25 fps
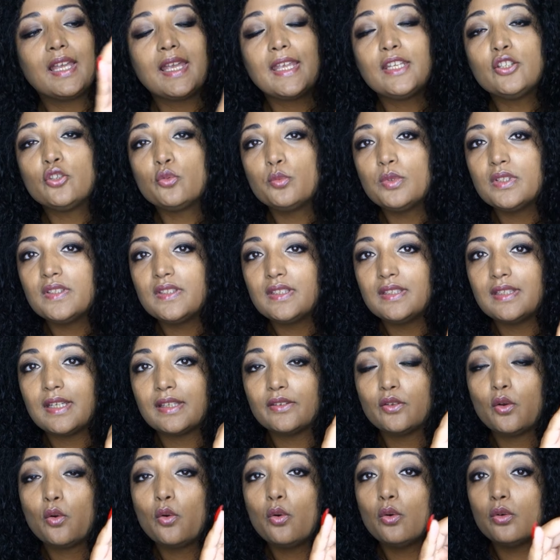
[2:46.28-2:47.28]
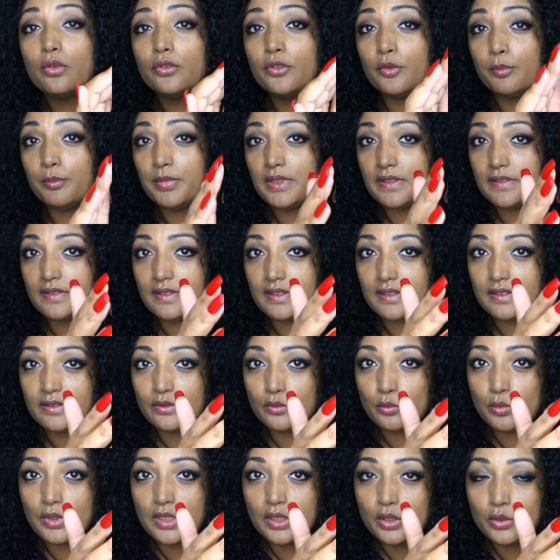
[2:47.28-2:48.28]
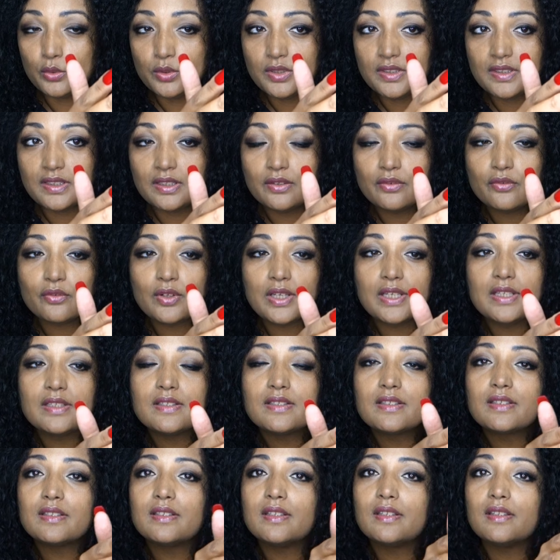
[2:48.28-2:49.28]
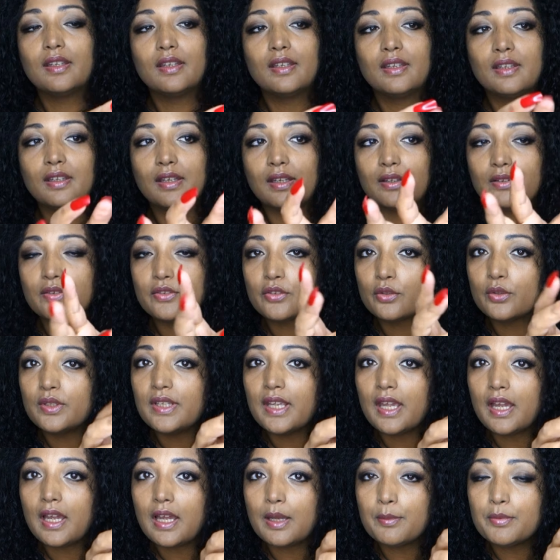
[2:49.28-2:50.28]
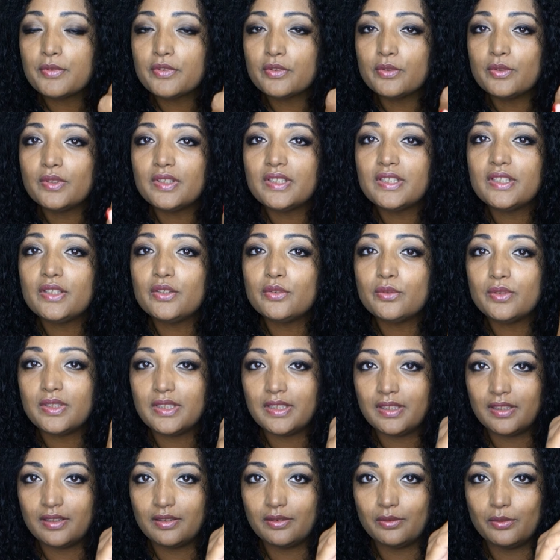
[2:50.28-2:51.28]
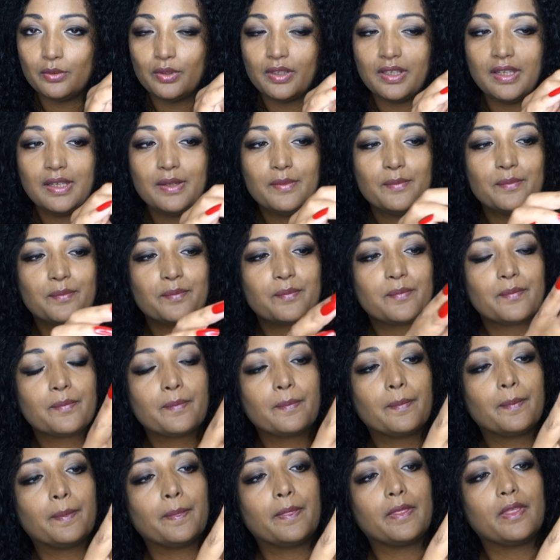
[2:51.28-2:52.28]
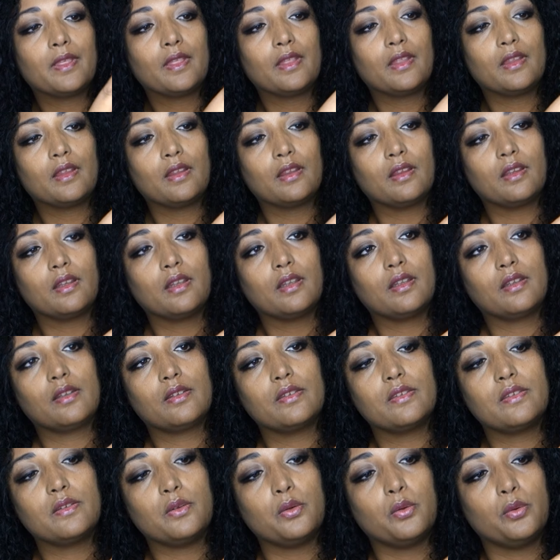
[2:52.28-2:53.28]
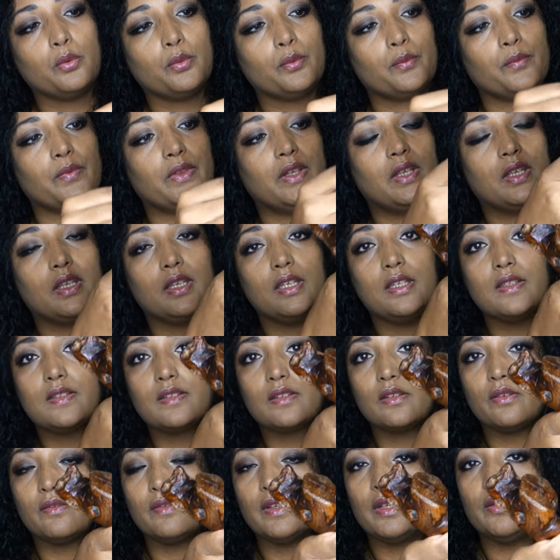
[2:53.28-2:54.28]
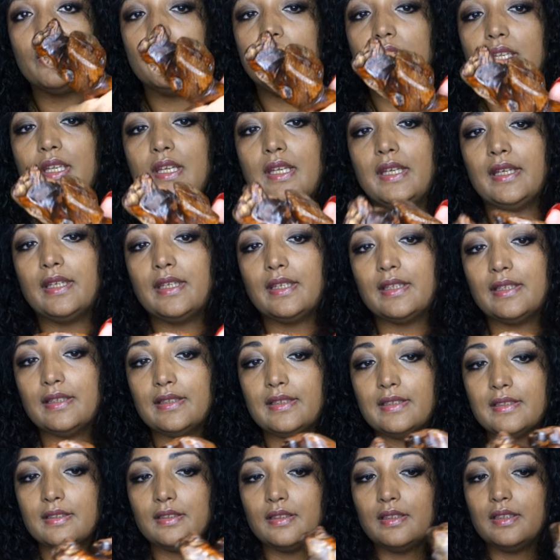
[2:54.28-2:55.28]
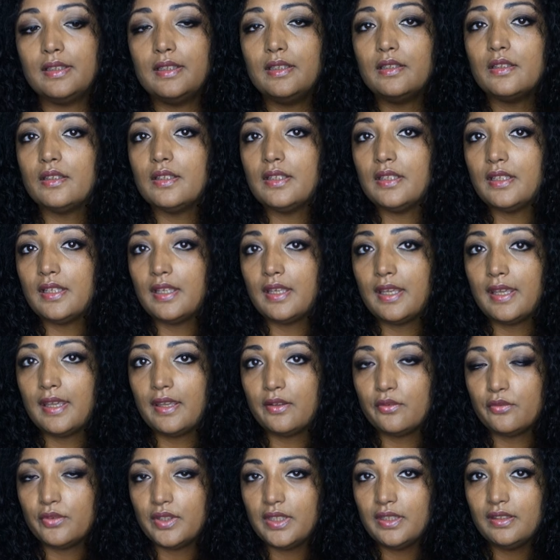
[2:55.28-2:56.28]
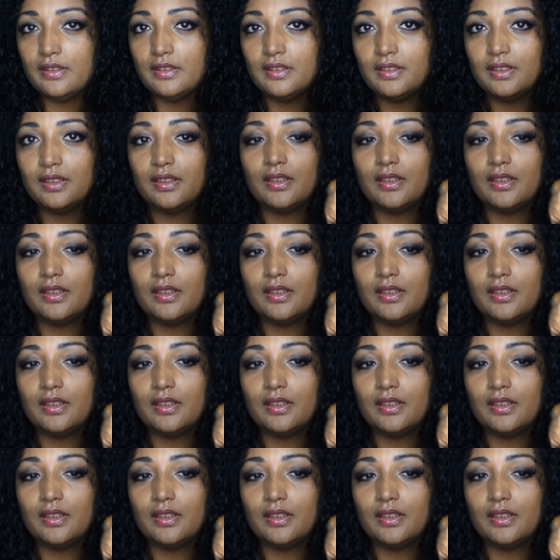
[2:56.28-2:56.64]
and you will see that all the pieces will look different, and so they are absolutely unique, okay? So it's a very elegant, a little heavy